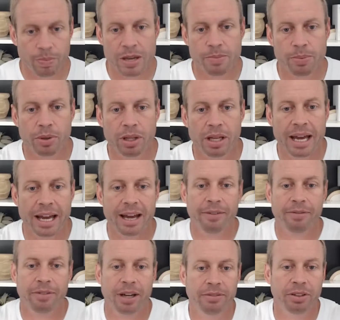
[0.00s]

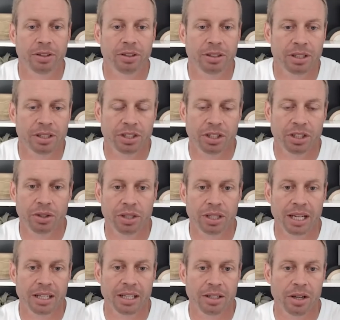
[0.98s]
I've learned this too, and
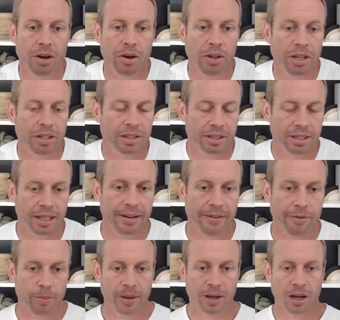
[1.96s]
I didn't know this because I'd
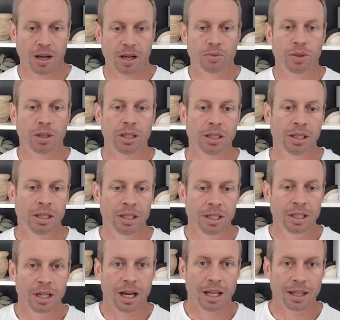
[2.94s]
never been on one.
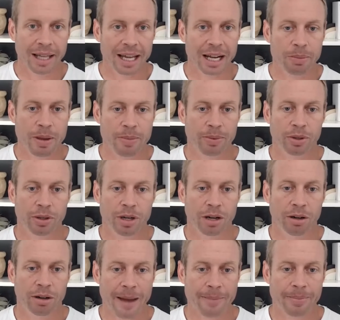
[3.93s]
A lot of people are
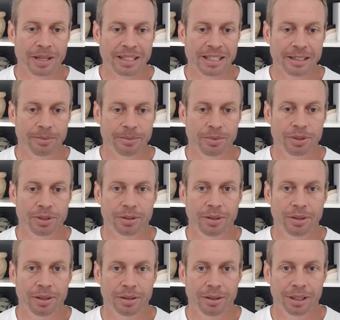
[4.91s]
on crappy
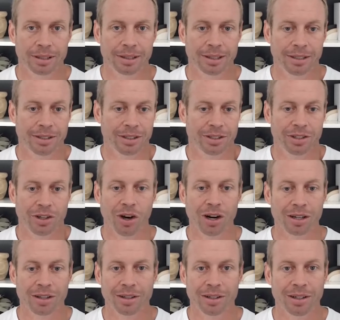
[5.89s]
teams. Like they just
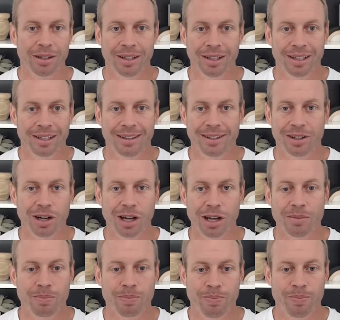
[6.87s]
are. They're
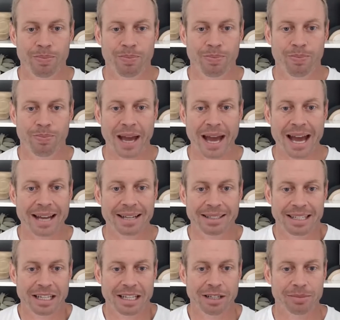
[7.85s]
on
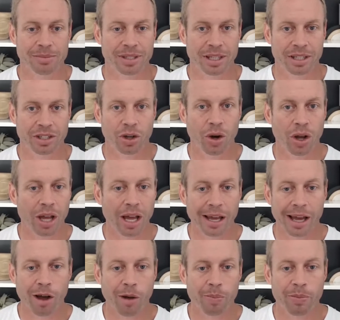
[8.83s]
bad teams that don't
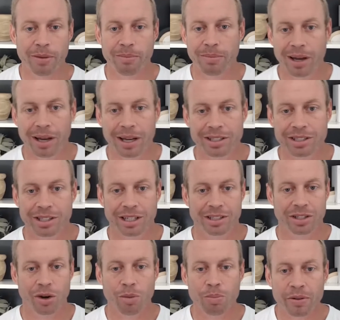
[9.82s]
help them much,
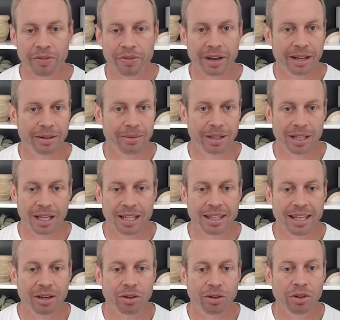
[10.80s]
that don't provide,
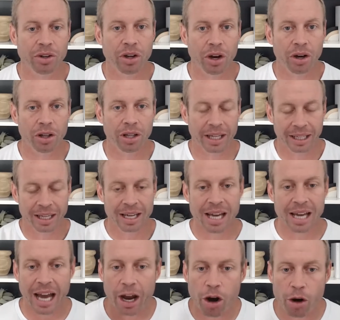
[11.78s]
and they don't know. Like,
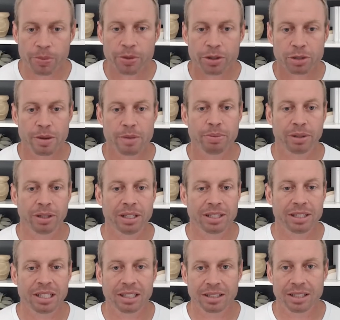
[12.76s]
I hope there's people
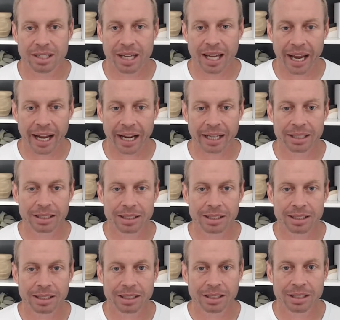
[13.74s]
listening today
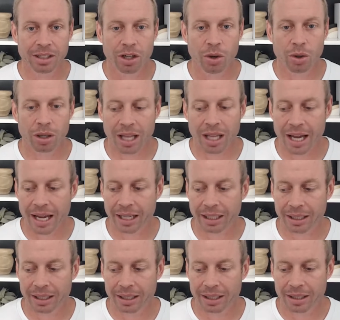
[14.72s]
who are
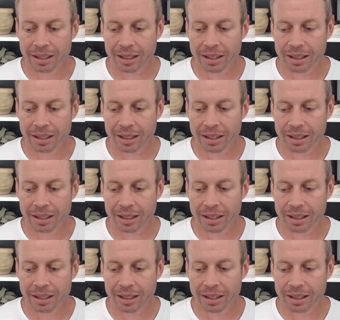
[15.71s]
like,